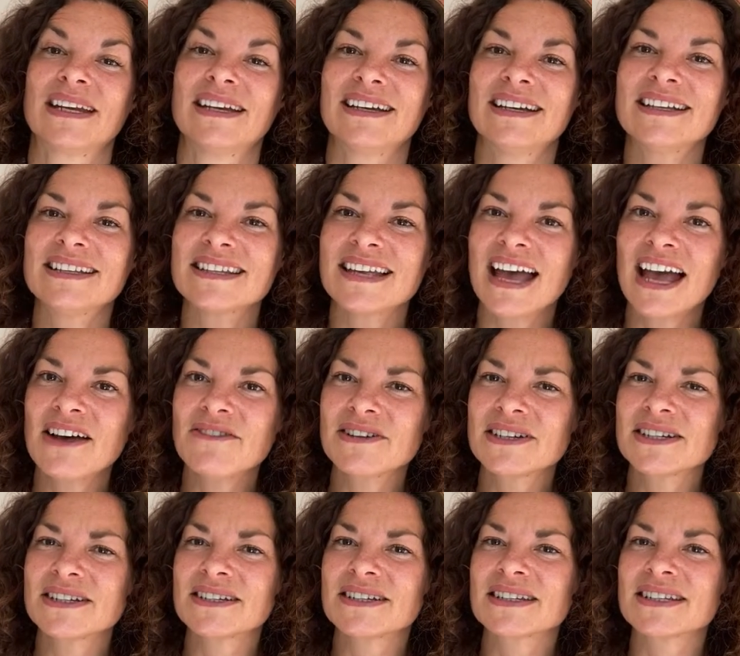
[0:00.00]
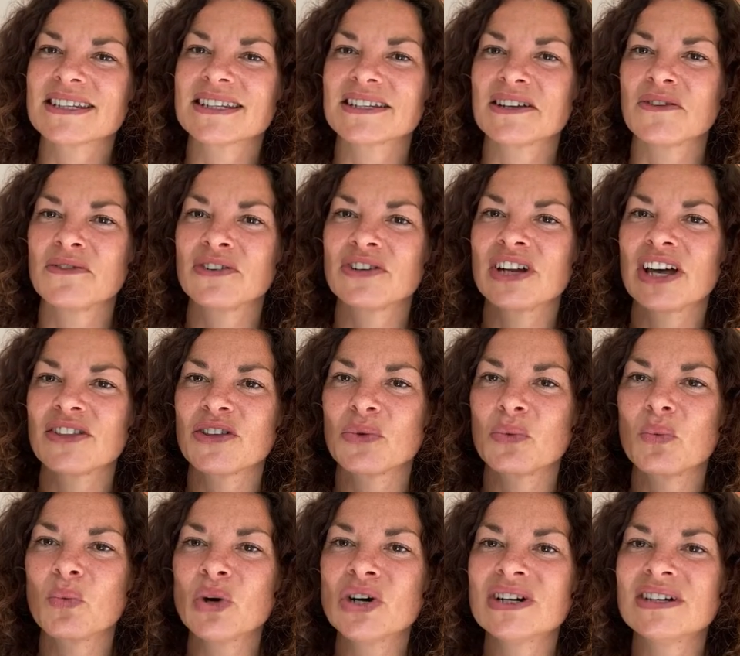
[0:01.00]
It's evidence of another
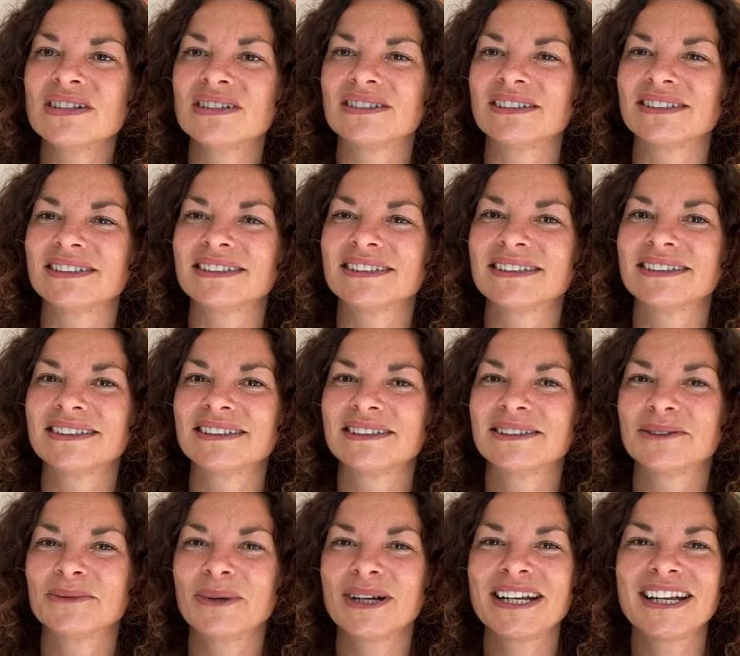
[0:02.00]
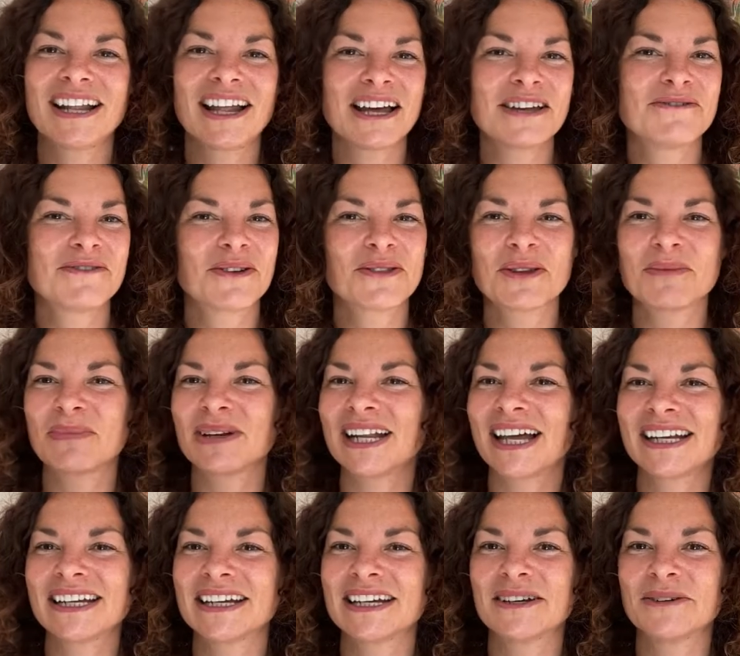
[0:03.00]
world, when life on the
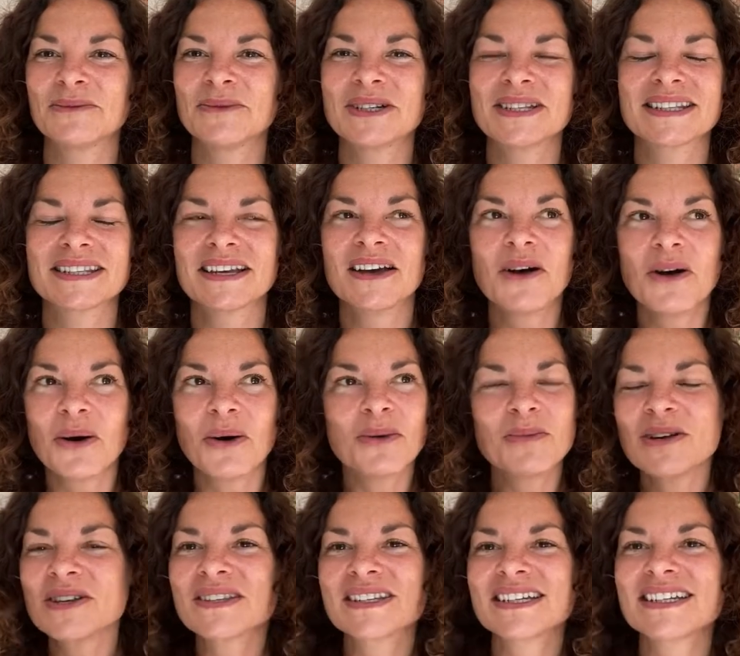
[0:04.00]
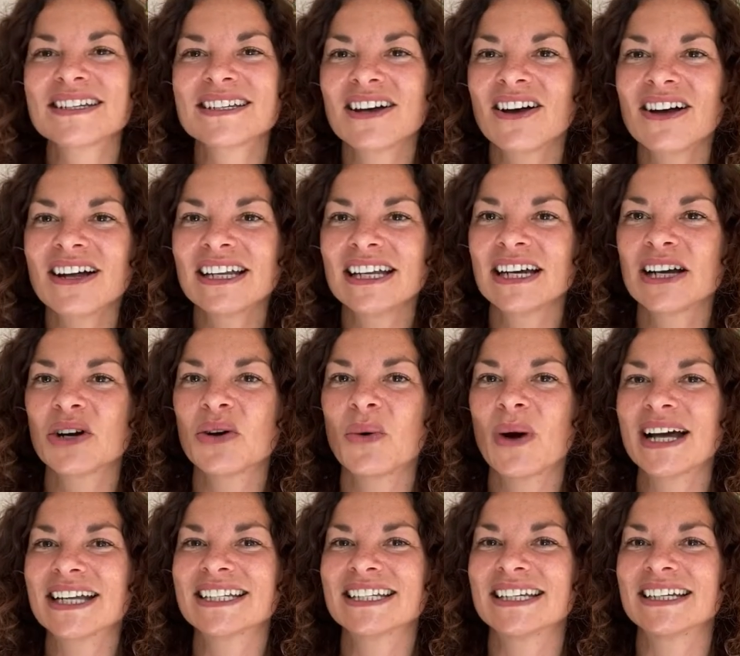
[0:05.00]
planet was almost entirely
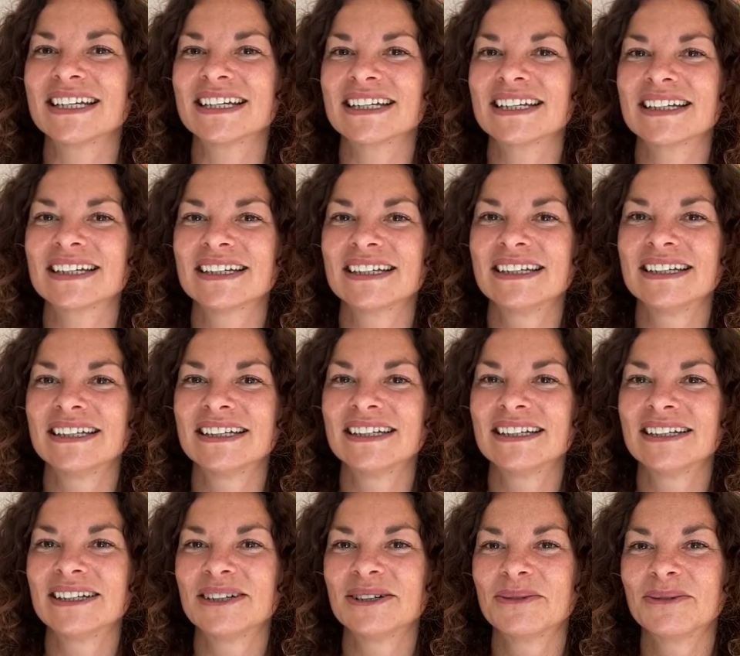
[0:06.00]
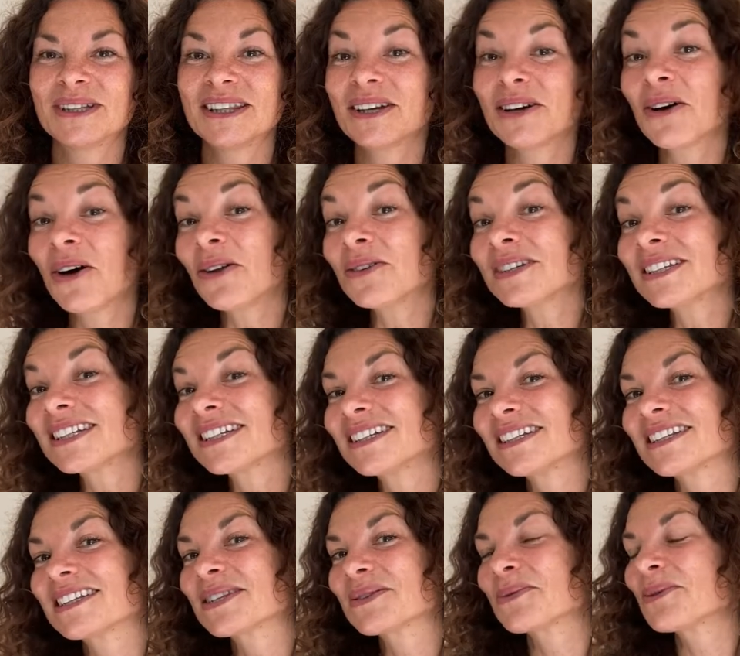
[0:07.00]
aquatic, when the
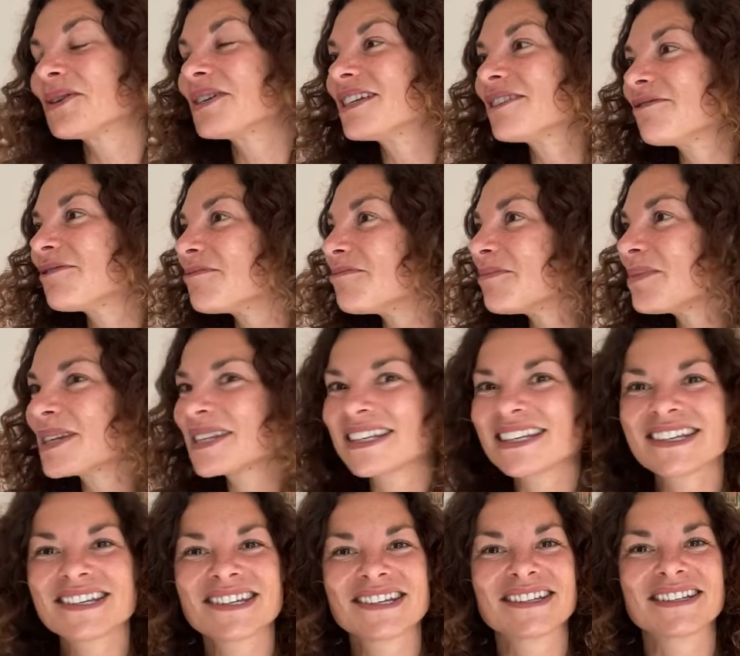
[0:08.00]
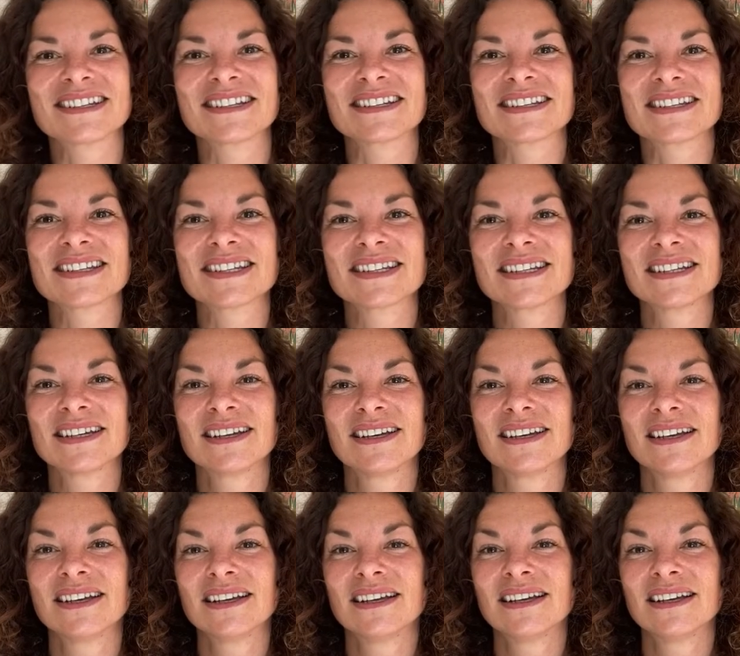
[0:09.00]
continents were in different positions.
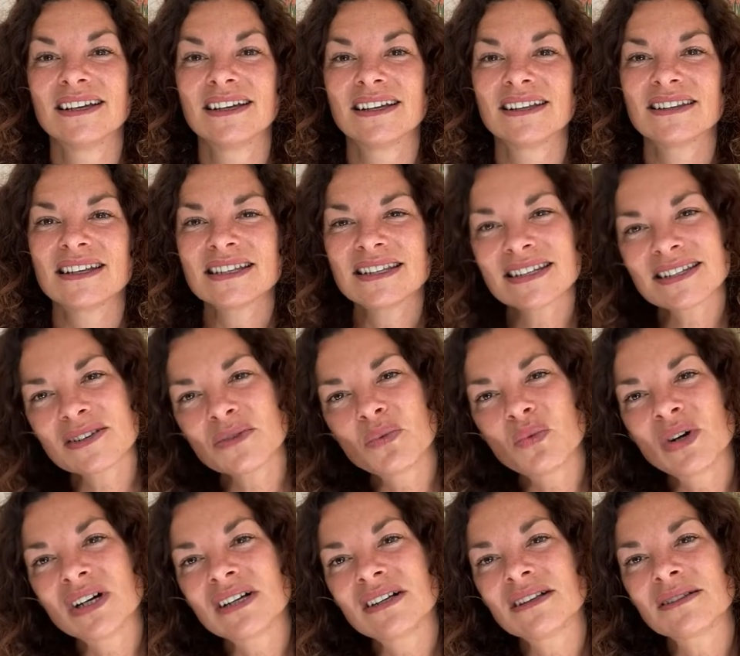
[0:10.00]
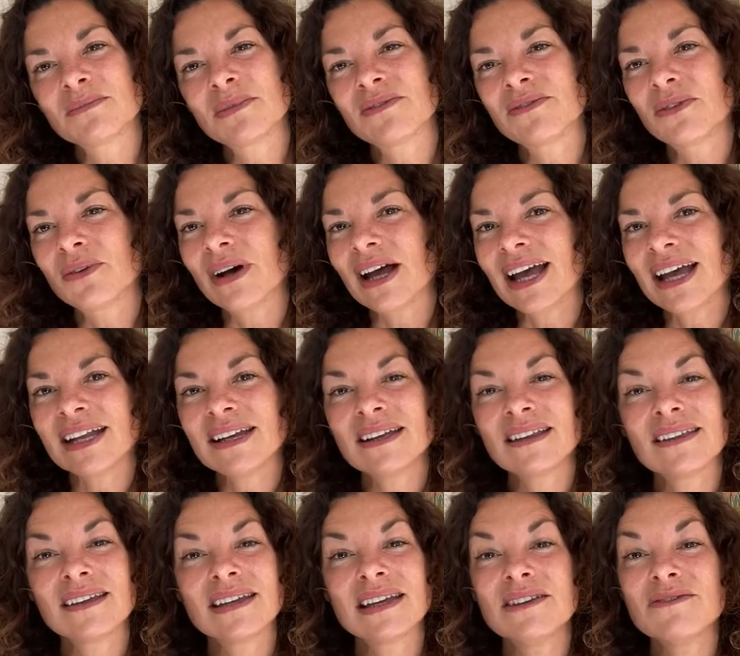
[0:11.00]
This is a world before
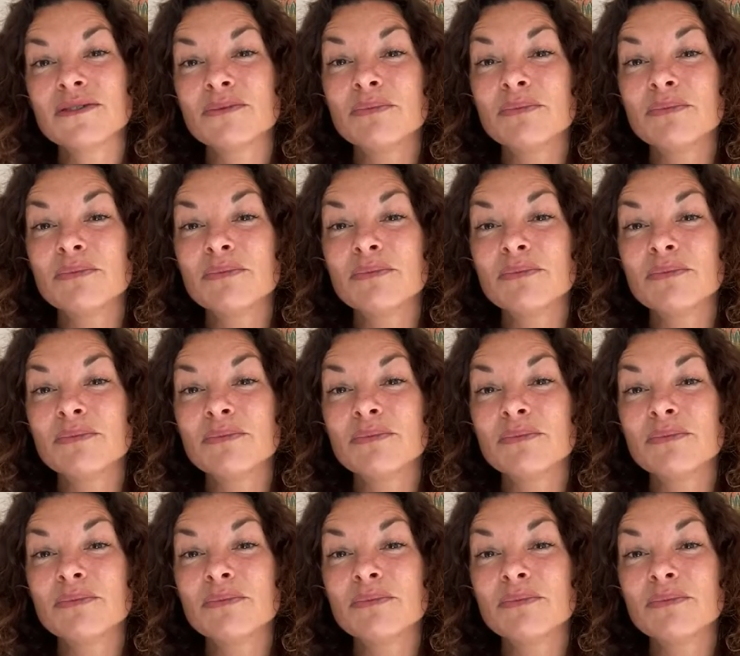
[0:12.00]
anything even